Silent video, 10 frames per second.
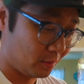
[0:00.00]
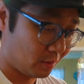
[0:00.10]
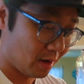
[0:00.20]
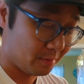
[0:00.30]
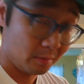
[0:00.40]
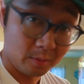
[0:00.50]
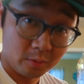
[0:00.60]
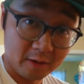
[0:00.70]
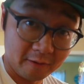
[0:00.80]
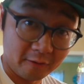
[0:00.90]
probably
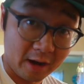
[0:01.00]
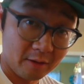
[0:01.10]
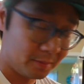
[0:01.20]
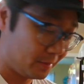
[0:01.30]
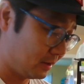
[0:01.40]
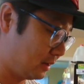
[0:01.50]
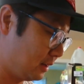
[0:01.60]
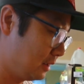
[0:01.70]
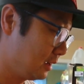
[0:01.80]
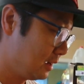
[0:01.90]
pretty frowned
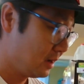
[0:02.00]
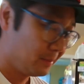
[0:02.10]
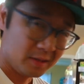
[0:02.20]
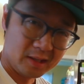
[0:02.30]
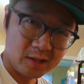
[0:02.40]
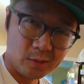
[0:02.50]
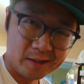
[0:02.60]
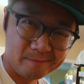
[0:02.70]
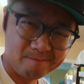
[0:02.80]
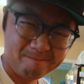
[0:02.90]
upon, but you know
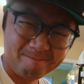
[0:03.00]
what?